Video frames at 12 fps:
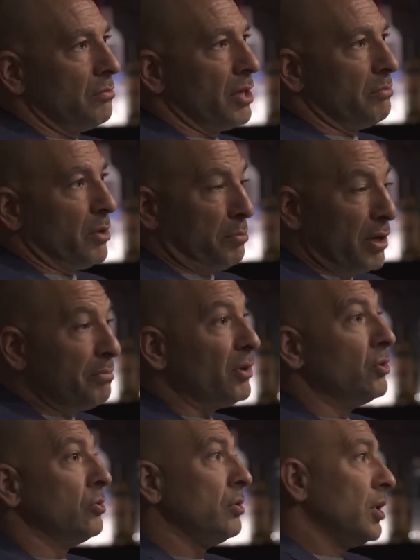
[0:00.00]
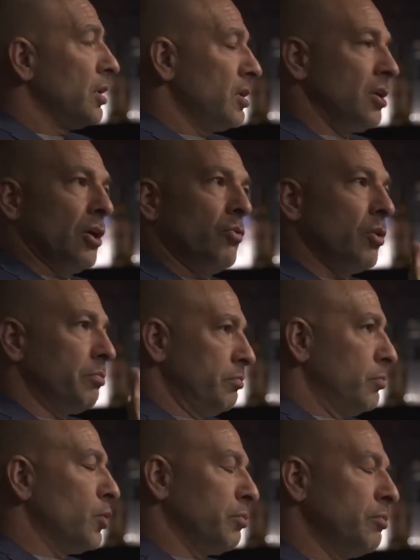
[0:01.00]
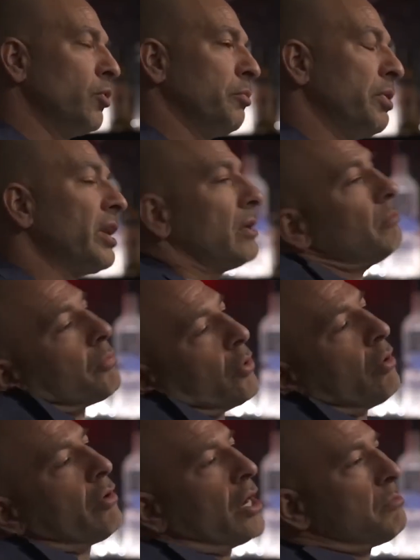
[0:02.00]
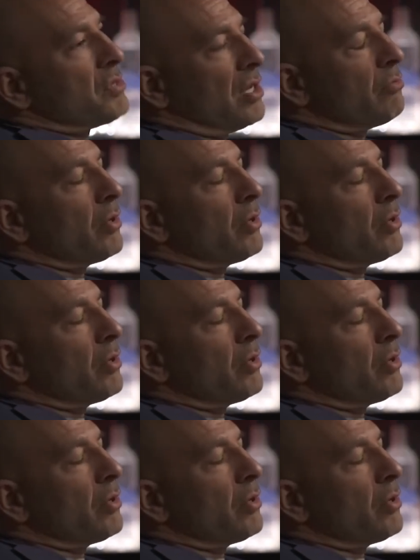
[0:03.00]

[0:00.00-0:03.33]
but people who, you know, will pick programs that